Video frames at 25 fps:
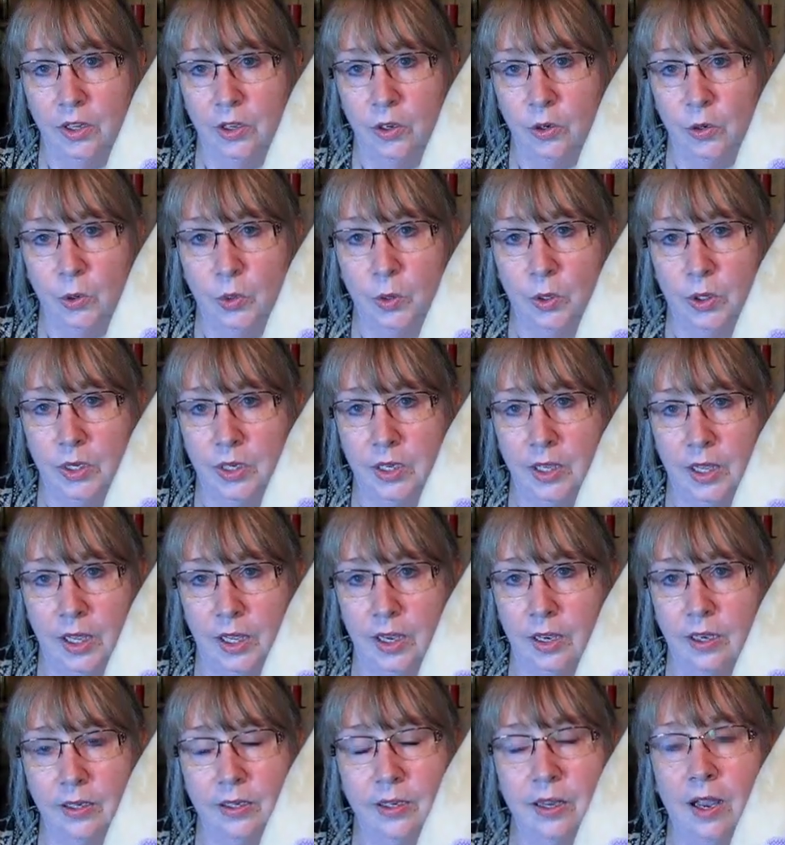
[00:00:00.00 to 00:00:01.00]
the coolest
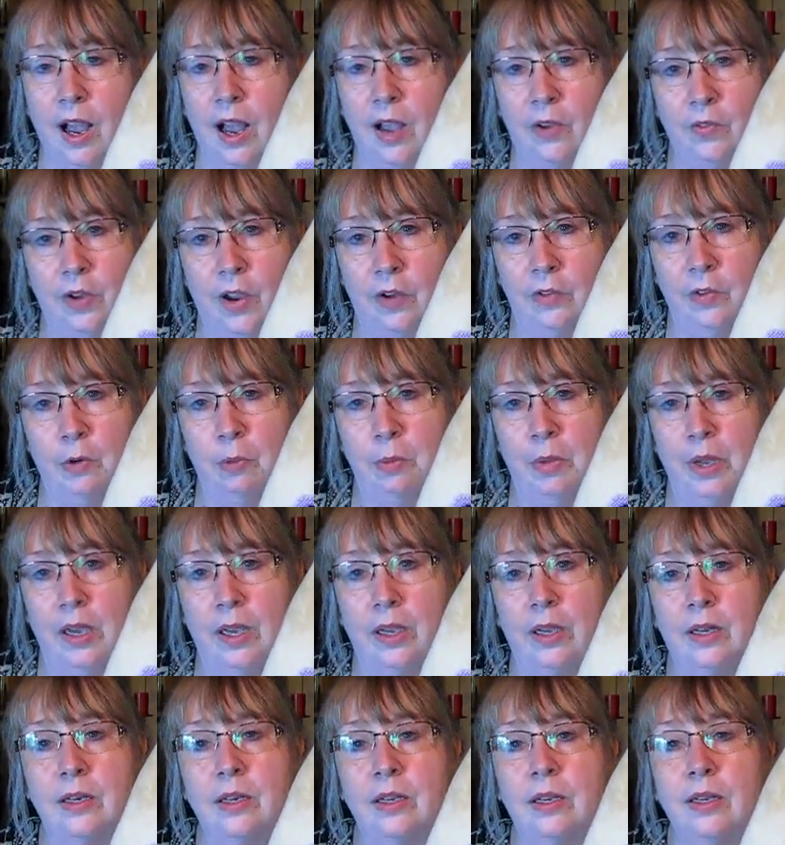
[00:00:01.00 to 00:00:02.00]
things I've ever
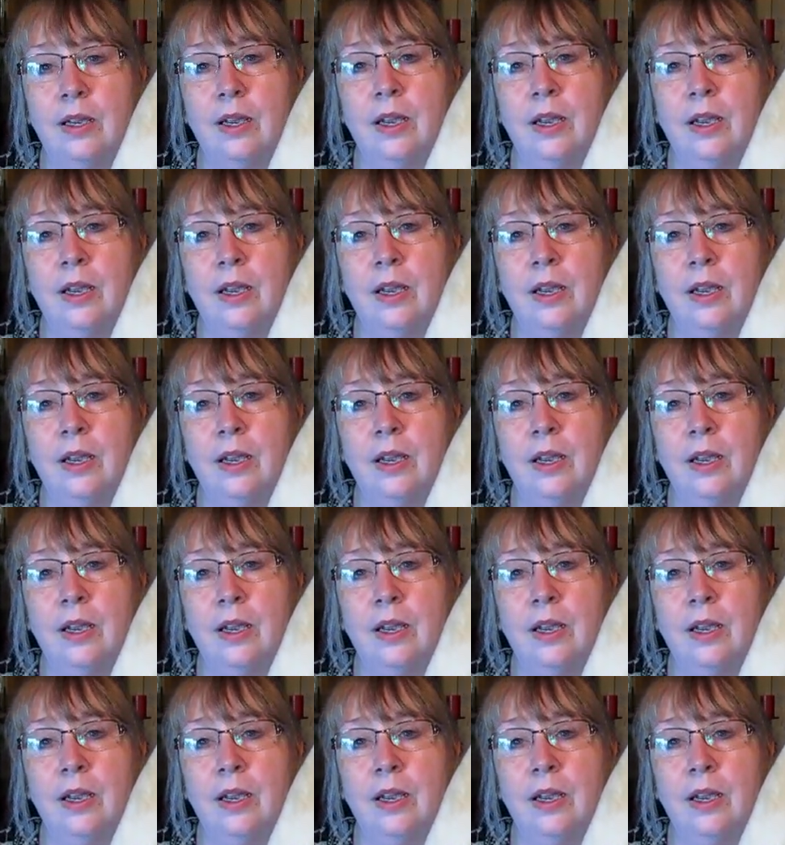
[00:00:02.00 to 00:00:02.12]
made.